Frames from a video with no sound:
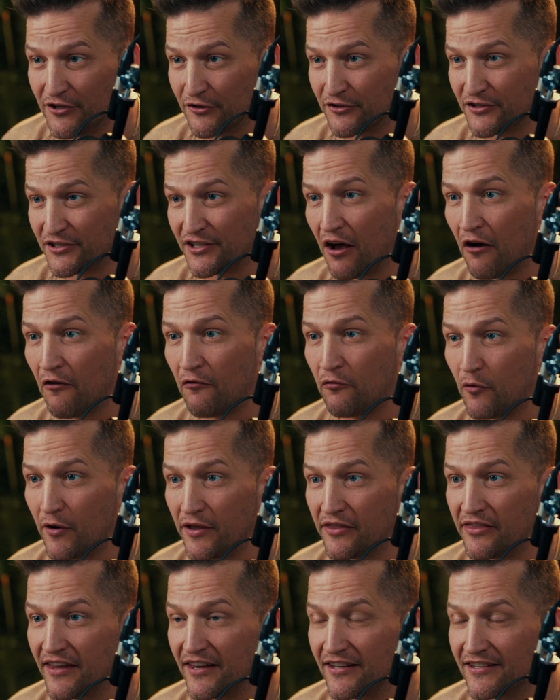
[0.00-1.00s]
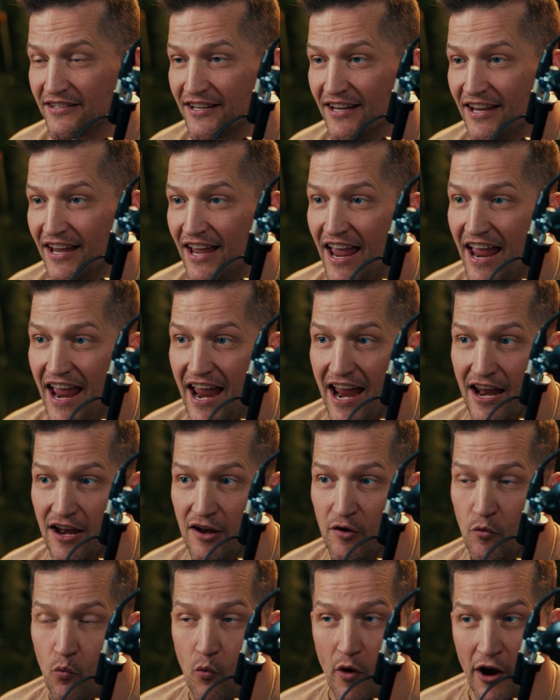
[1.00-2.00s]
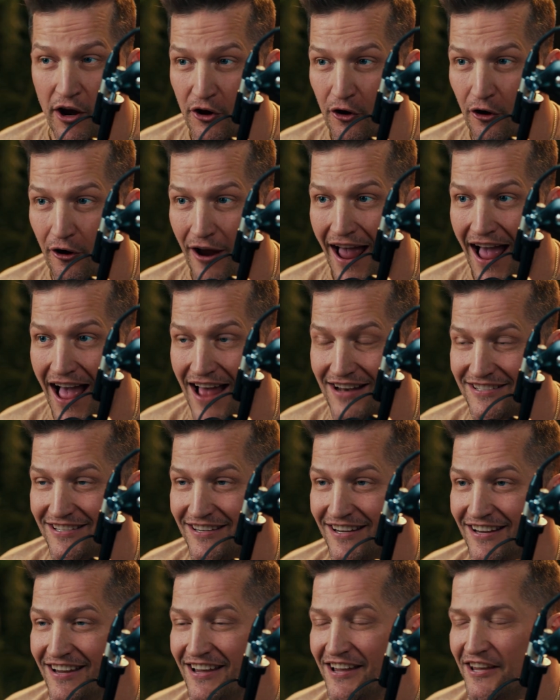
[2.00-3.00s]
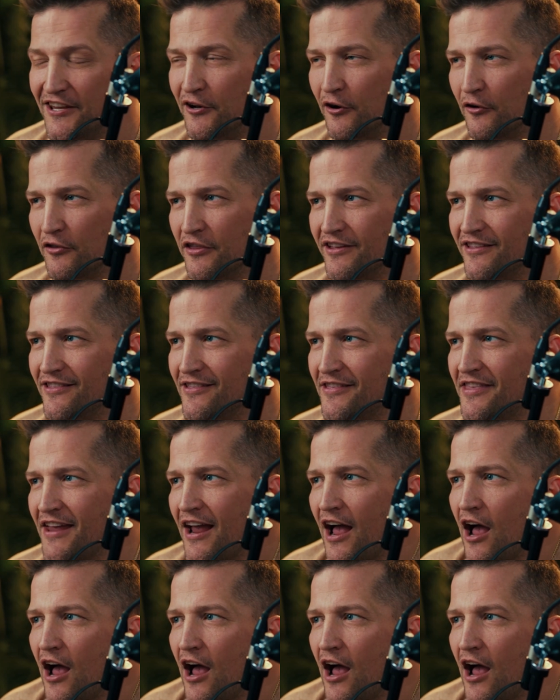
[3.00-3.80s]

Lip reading: yourself with it and where you're at. You know, the thing